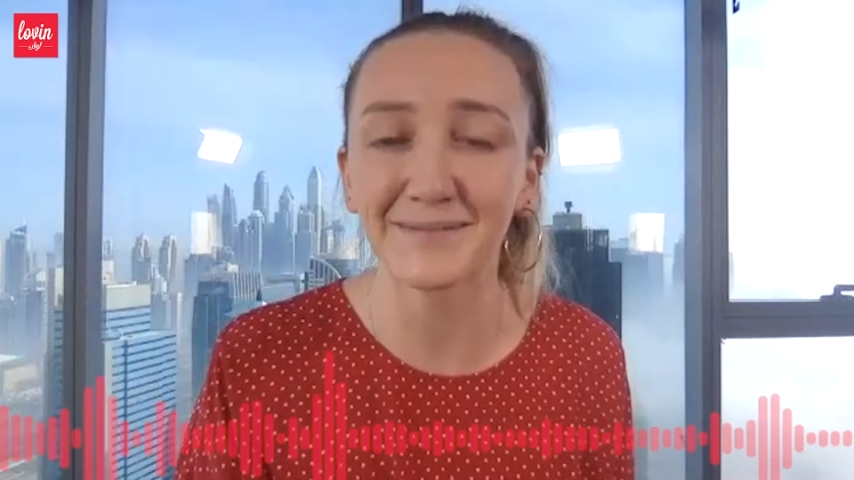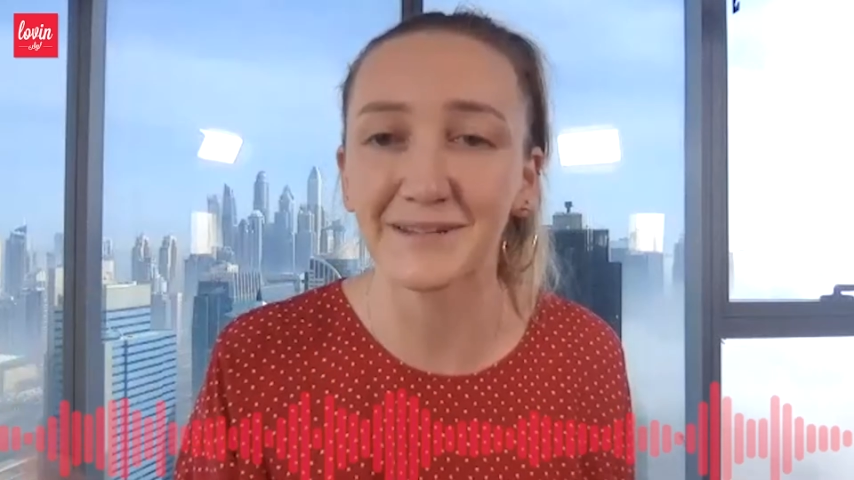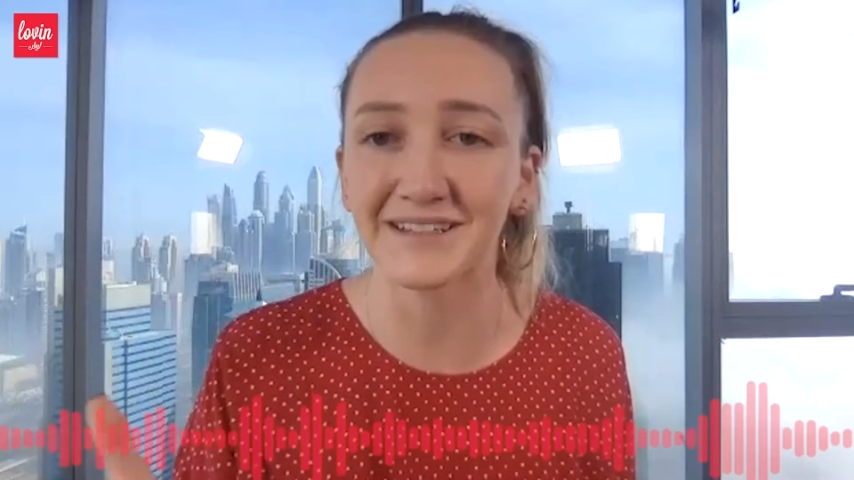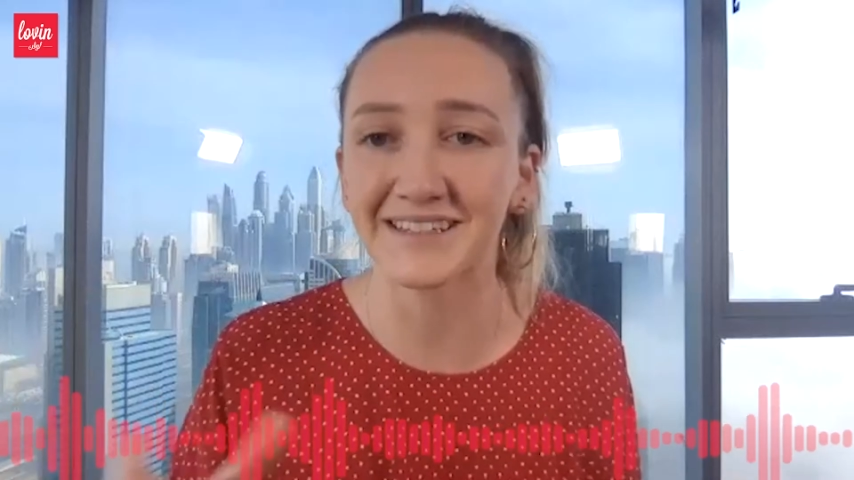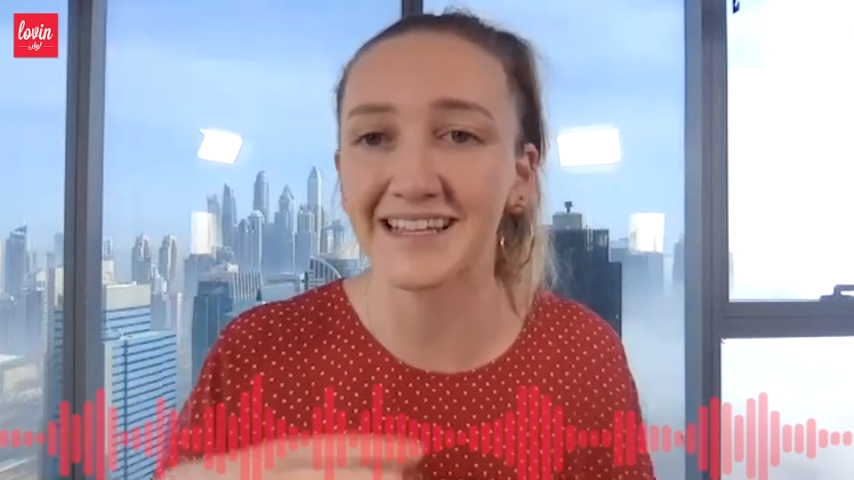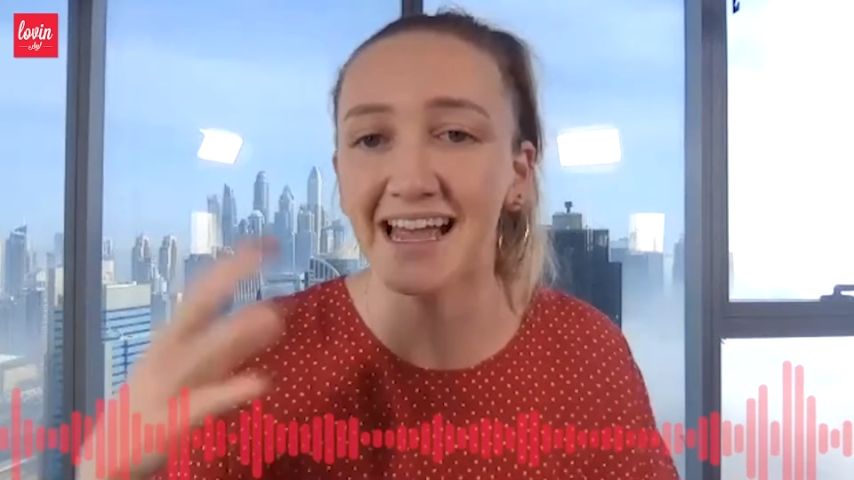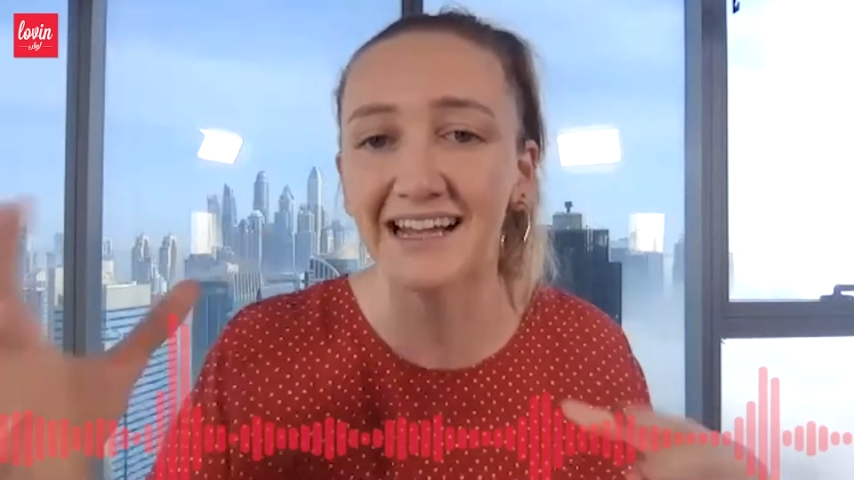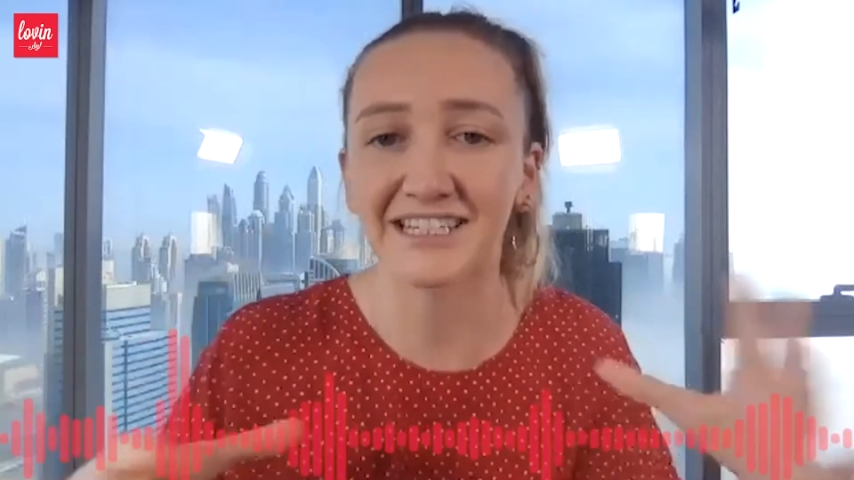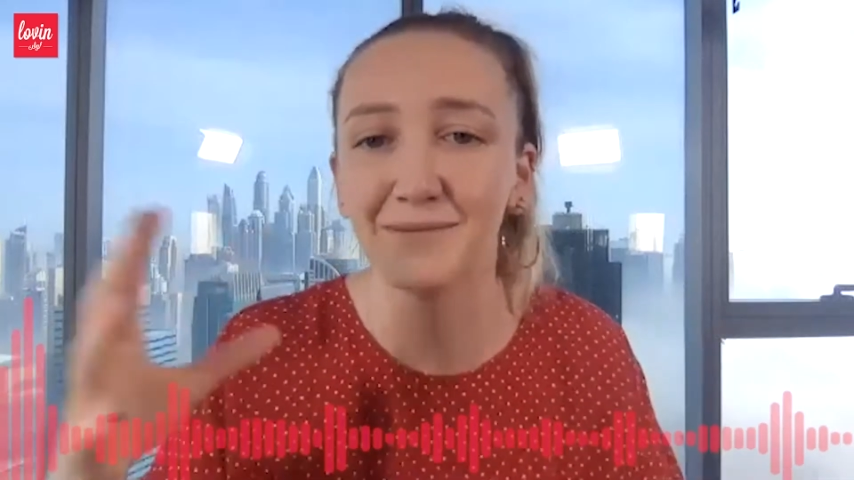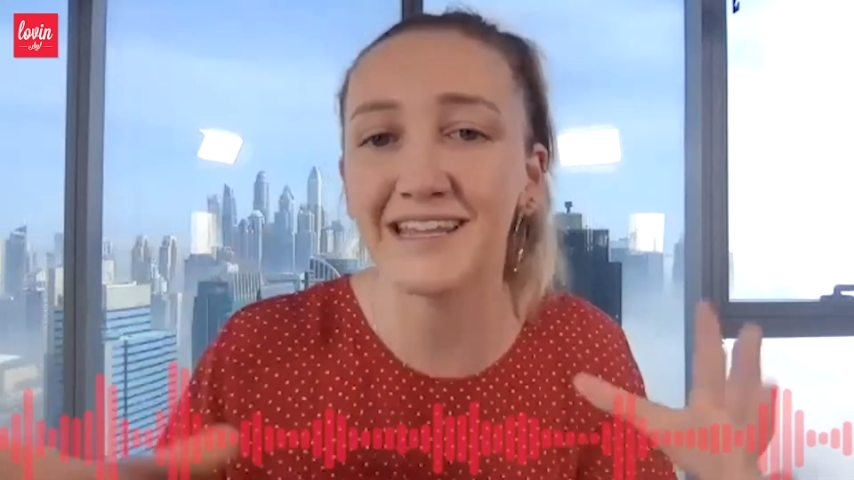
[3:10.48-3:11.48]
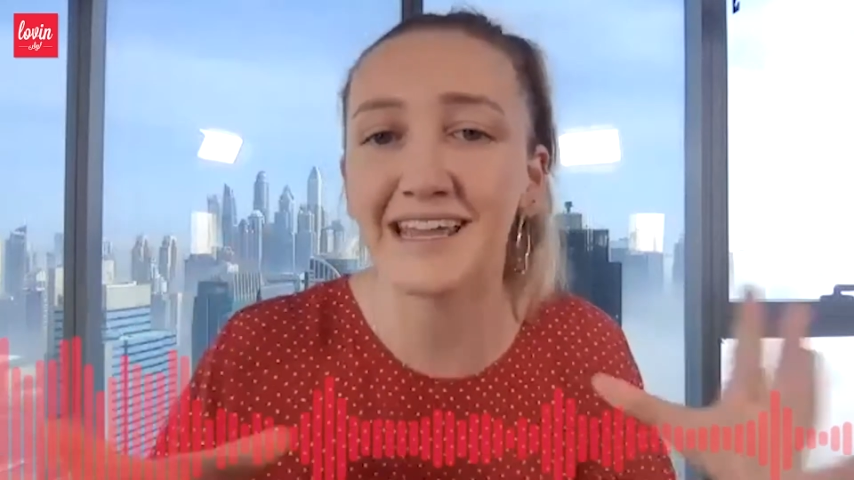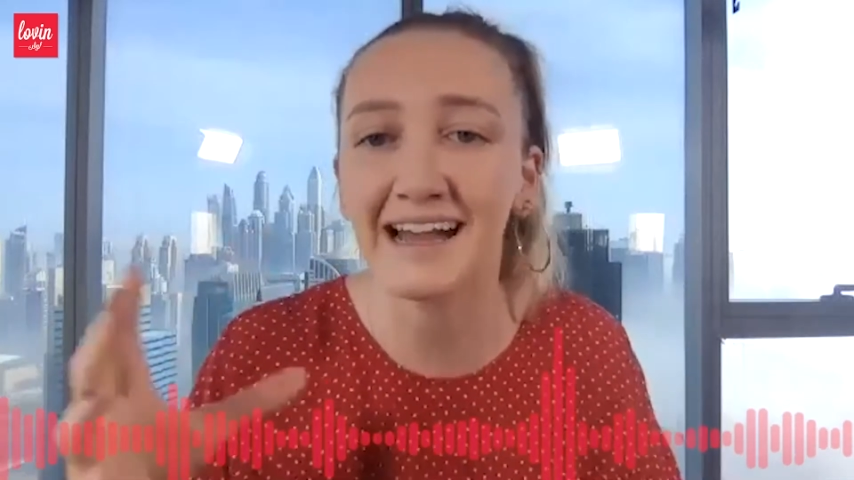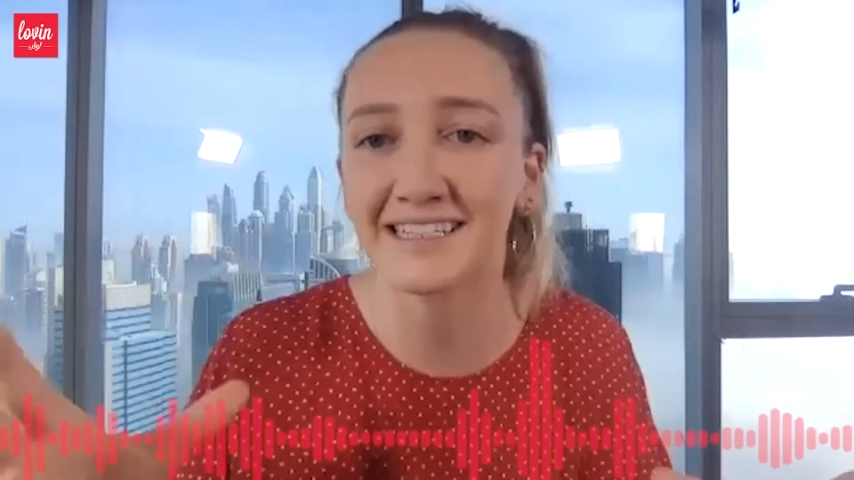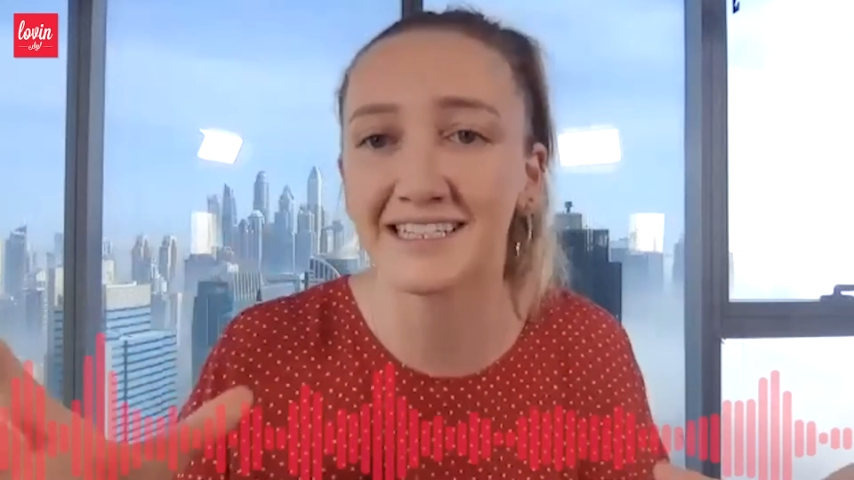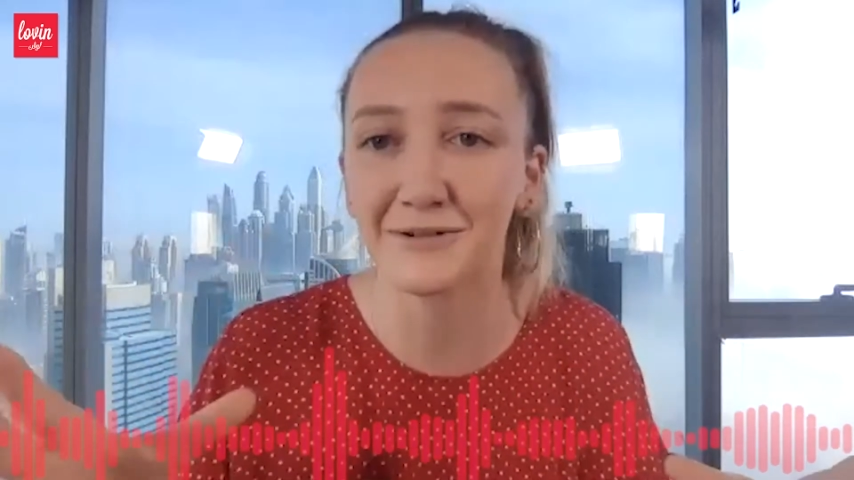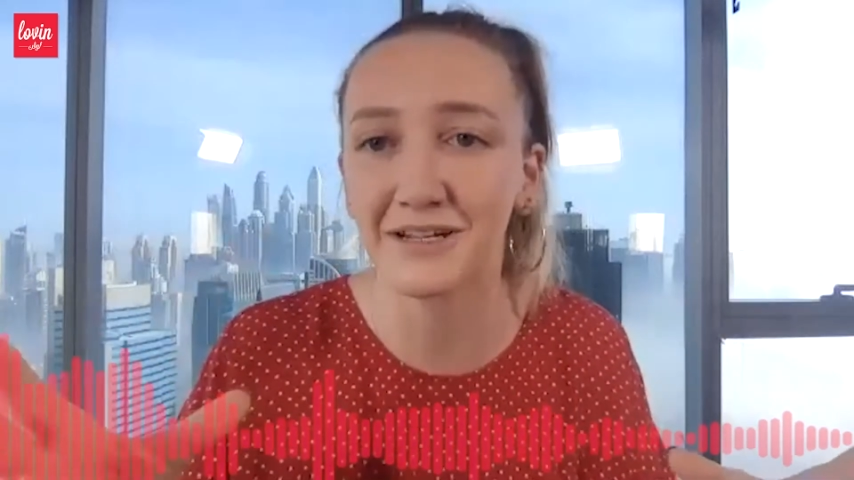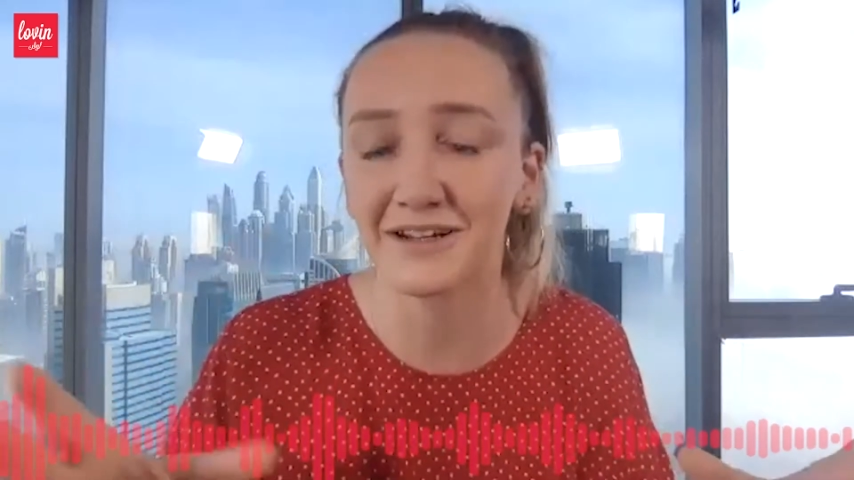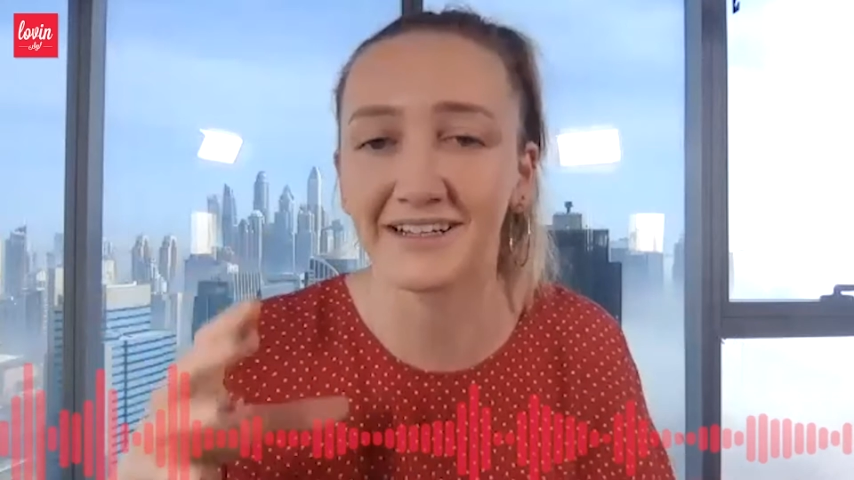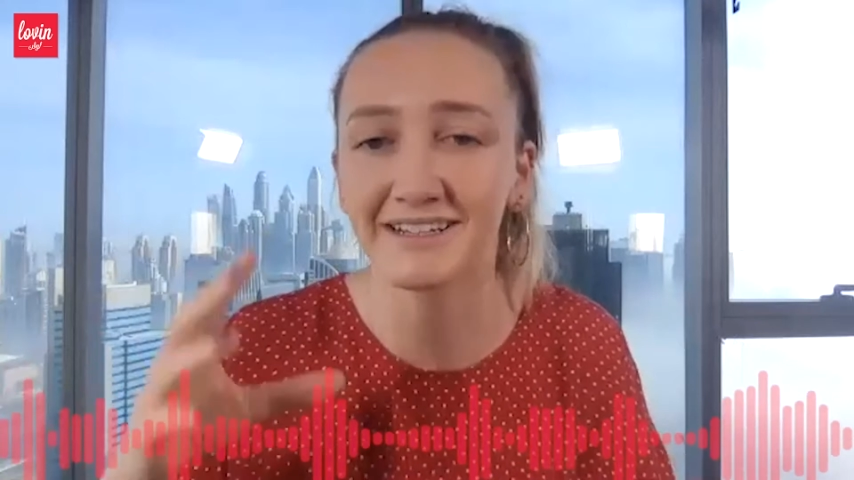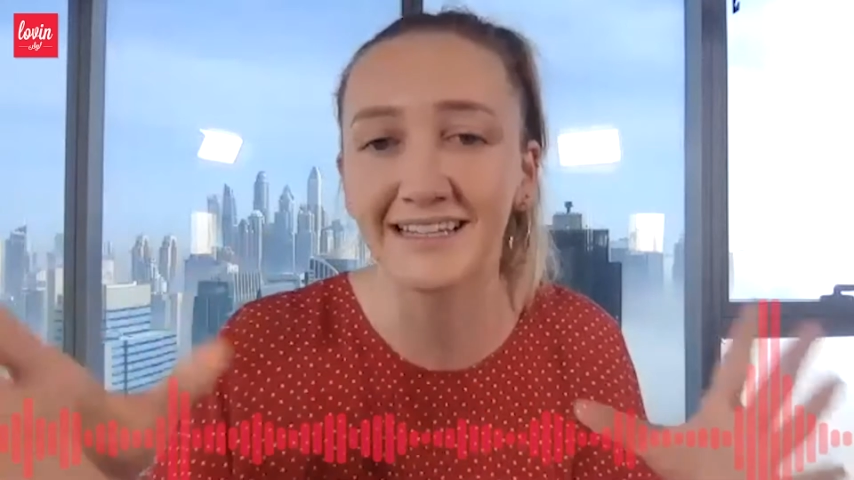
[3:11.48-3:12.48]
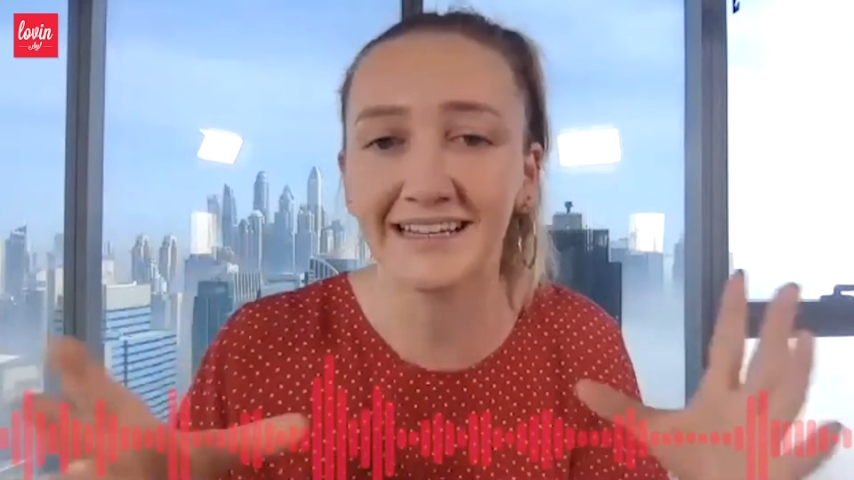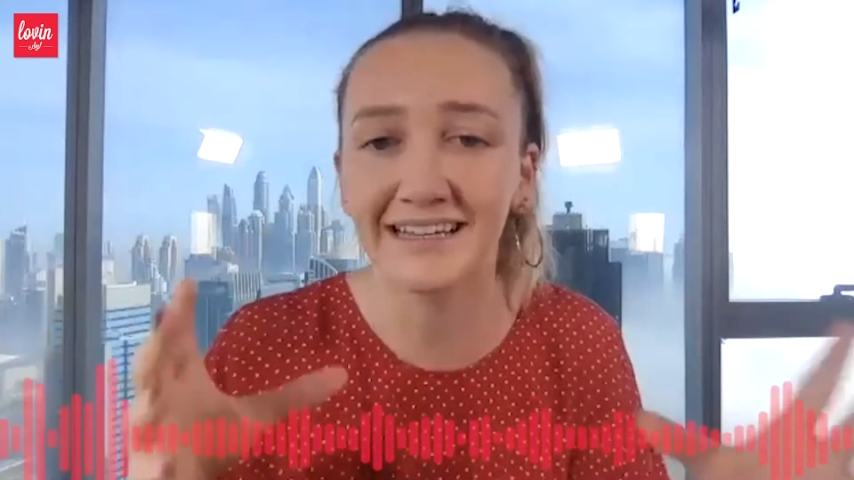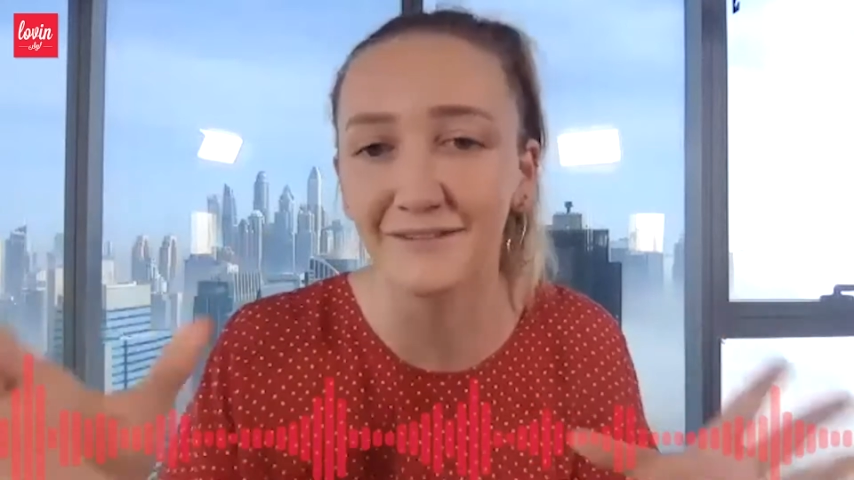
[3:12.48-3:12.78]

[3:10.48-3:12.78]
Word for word: because they catch them in the act doing kind of silly